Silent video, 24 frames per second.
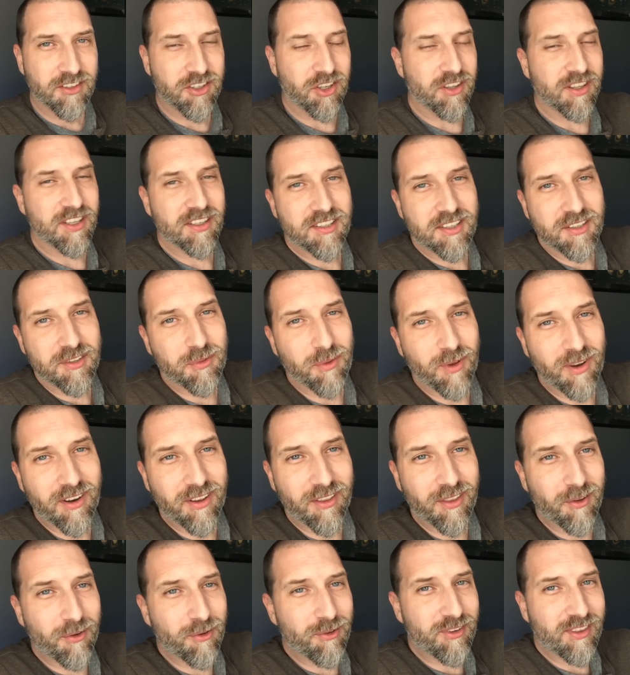So this is one
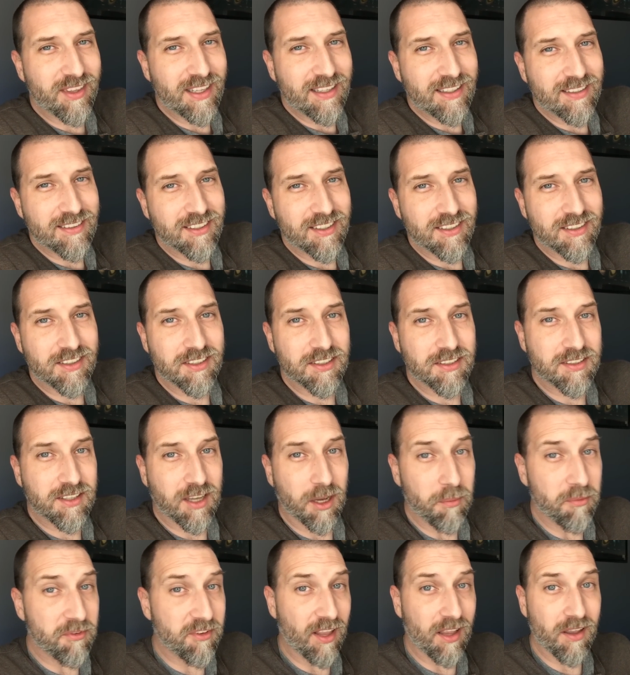of those things that just
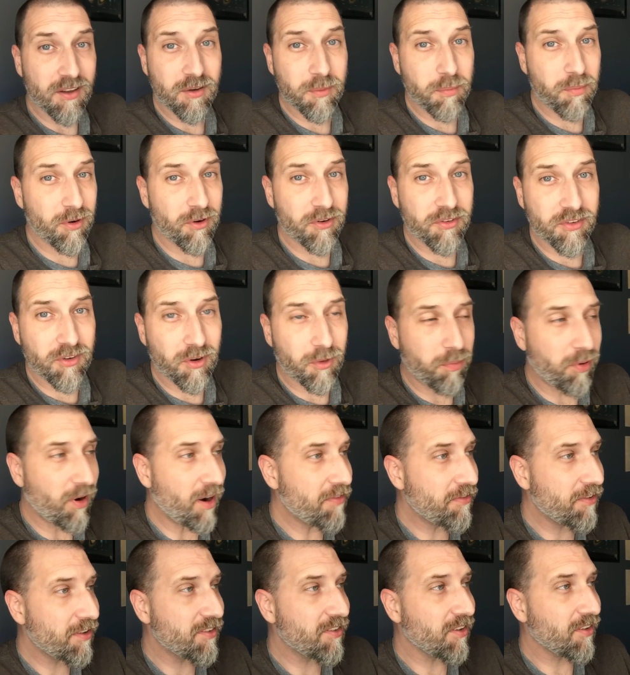comes down to personal
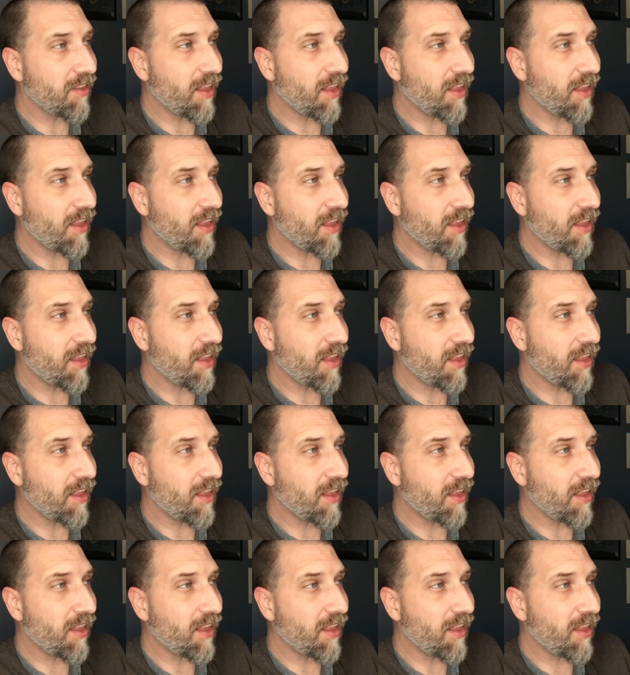preference.